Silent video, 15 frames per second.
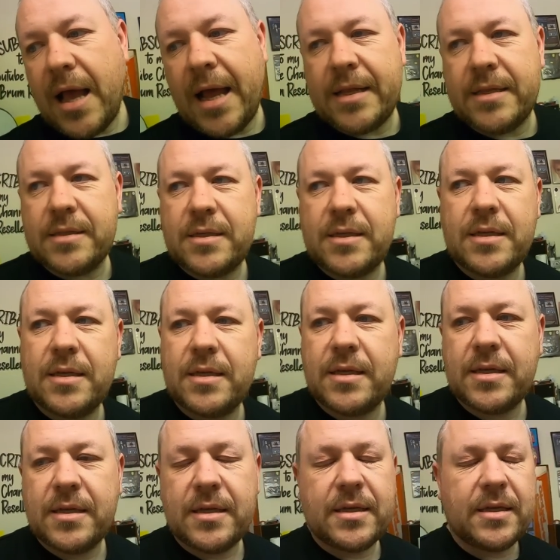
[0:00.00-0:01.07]
And
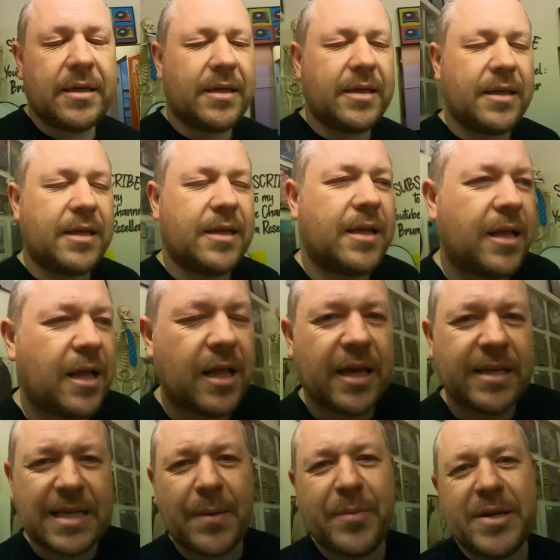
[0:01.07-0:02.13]

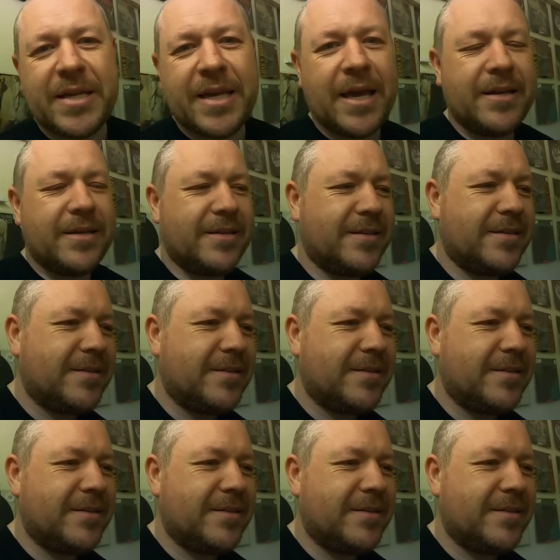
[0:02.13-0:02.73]
it's happened again.